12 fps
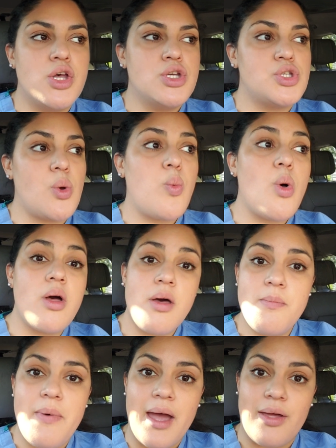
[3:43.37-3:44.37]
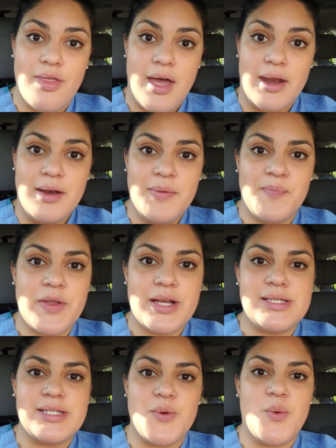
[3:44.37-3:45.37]
So we'll come back then
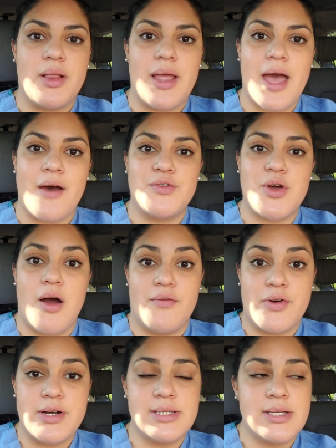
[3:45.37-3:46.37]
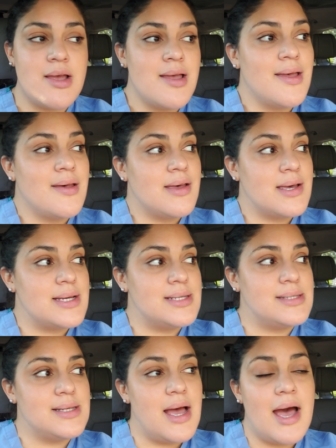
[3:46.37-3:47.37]
and see what they have to offer us
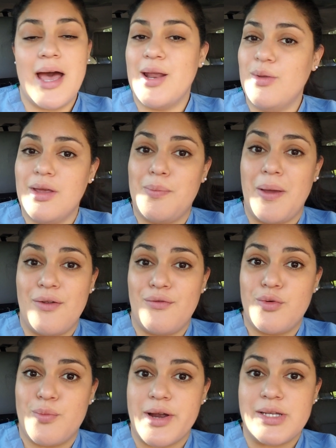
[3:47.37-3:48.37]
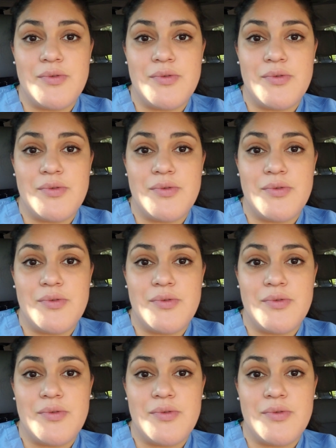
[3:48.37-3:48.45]
because I don't like paying full price